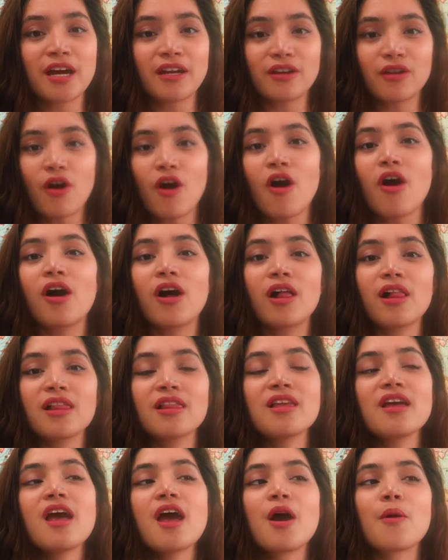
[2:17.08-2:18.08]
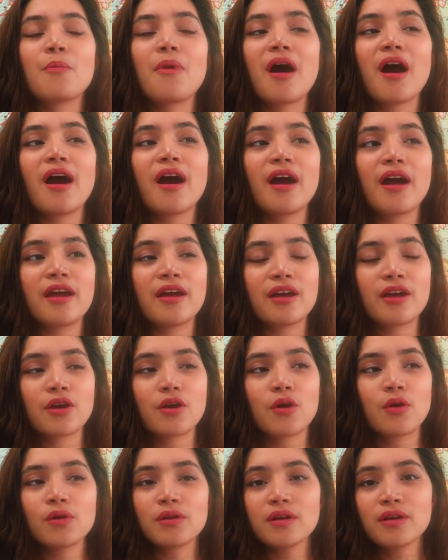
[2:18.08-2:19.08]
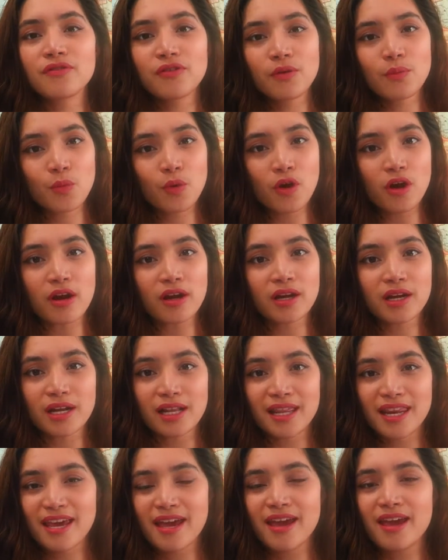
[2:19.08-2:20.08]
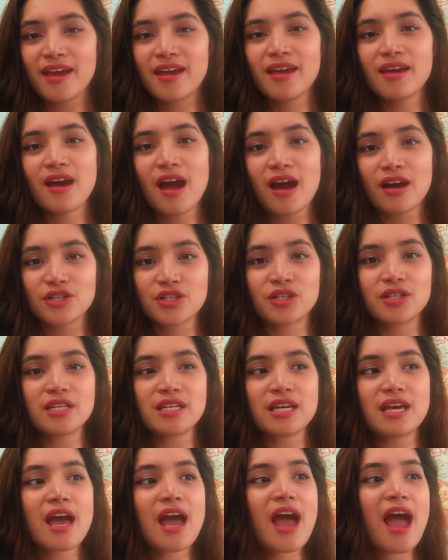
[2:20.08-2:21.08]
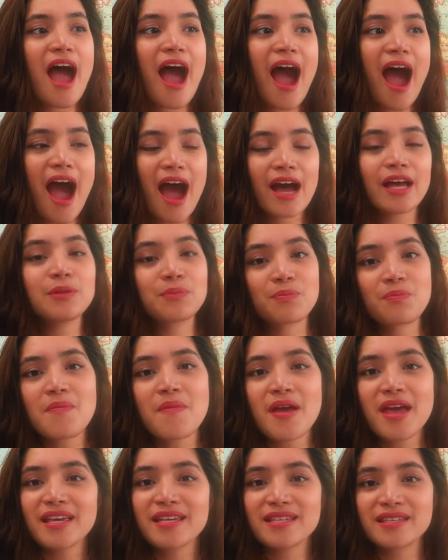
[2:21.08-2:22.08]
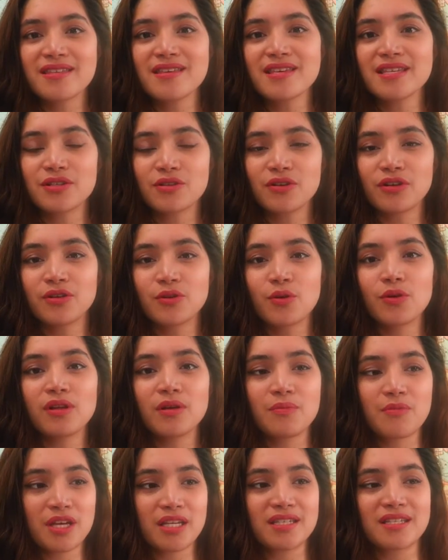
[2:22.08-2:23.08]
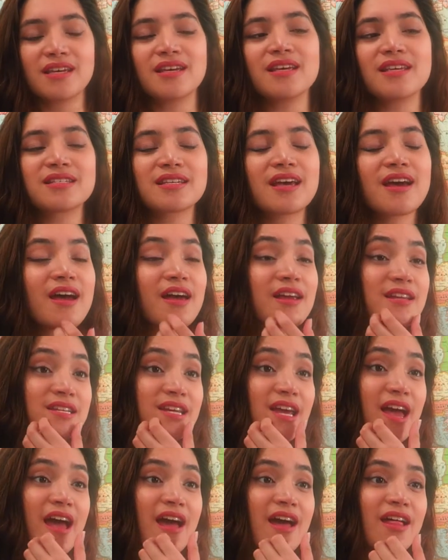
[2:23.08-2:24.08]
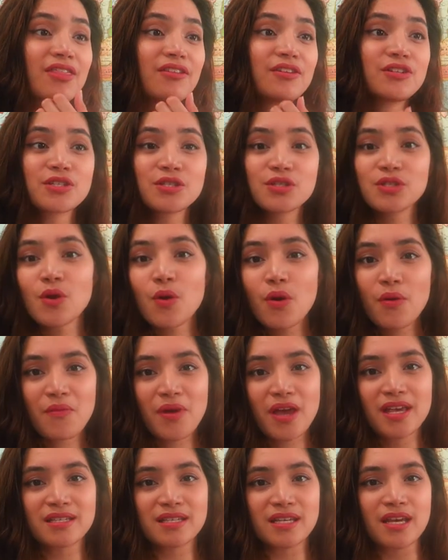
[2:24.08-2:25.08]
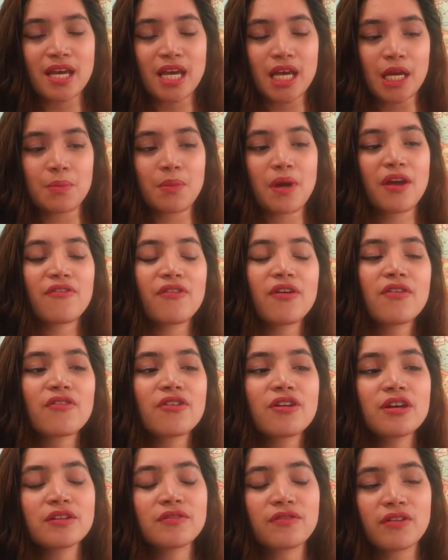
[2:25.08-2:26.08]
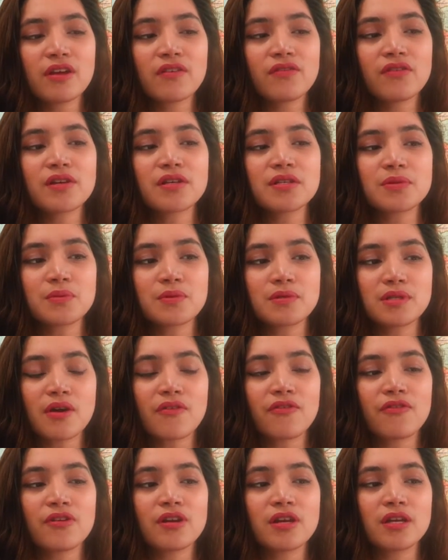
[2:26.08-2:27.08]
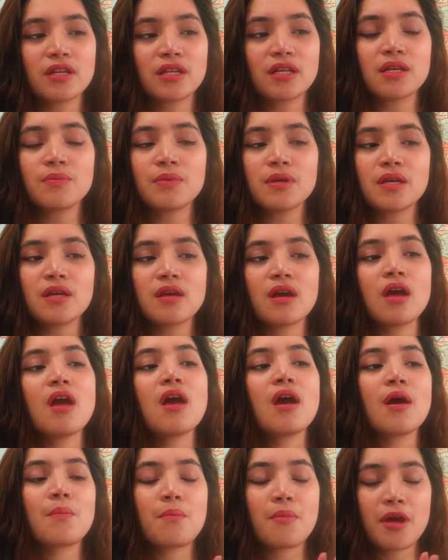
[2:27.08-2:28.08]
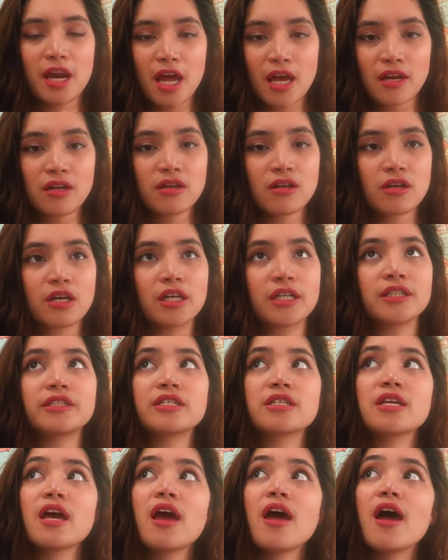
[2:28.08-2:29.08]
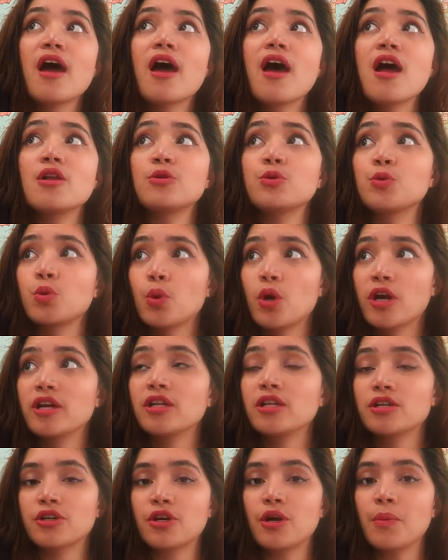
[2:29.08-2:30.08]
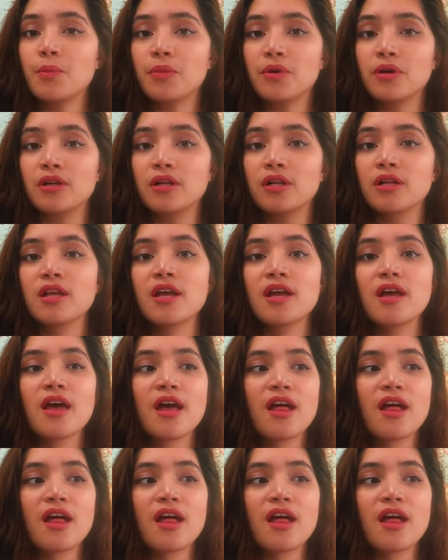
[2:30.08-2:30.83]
at all. My colleague from work, Lay, actually hand makes these granola mixes, and they're just so amazing. My favorite flavors would definitely be banana nut and royal crumble.